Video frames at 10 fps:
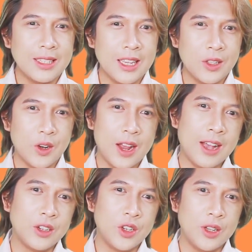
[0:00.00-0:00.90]

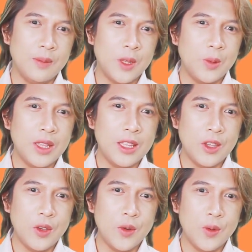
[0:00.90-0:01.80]
interaction between
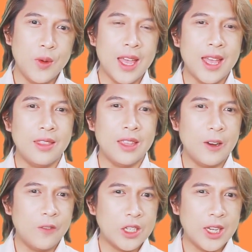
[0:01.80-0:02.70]
you and the
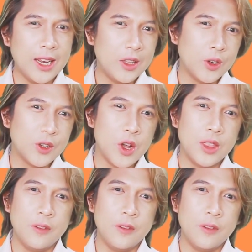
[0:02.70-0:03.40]
invigilators on the